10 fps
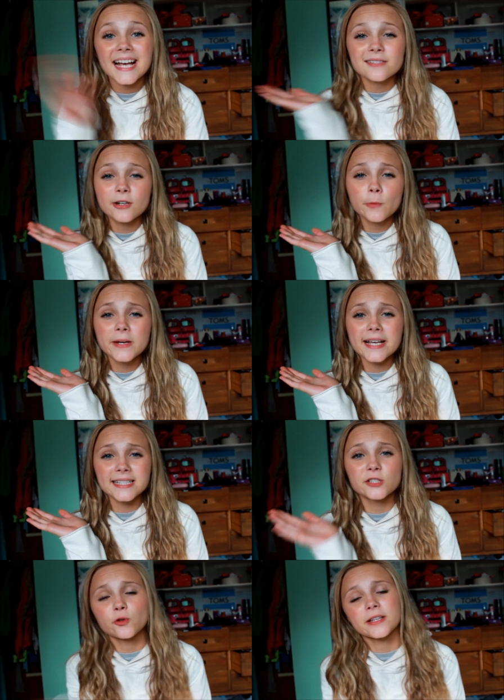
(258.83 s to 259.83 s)
Yeah, so I hope you
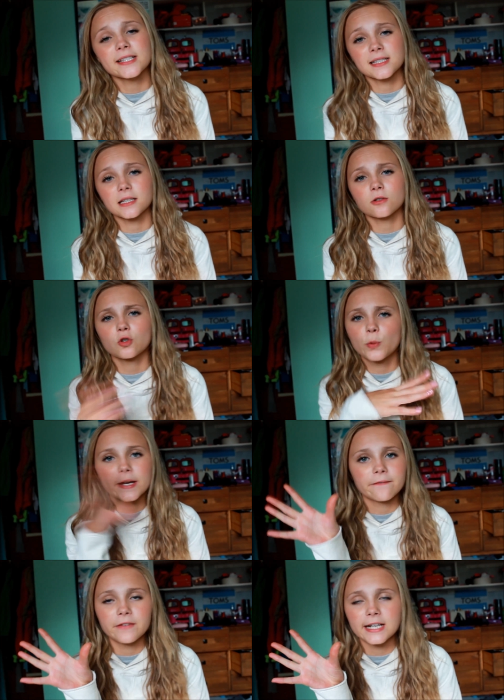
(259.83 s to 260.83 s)
guys enjoy this little
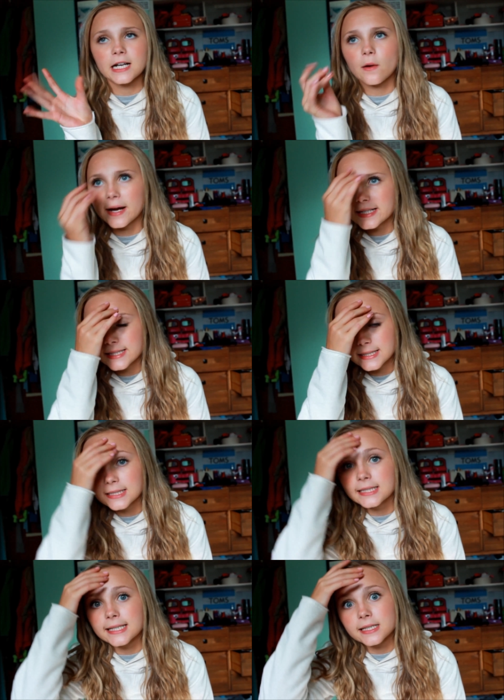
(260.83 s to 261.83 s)
quick video. I just
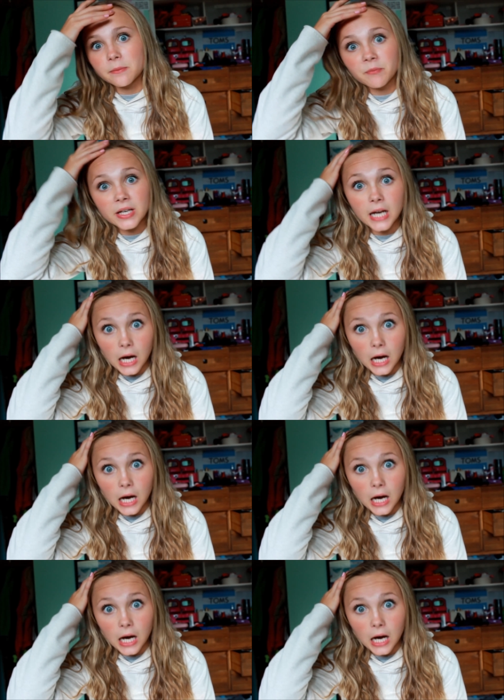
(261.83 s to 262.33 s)
needed to get something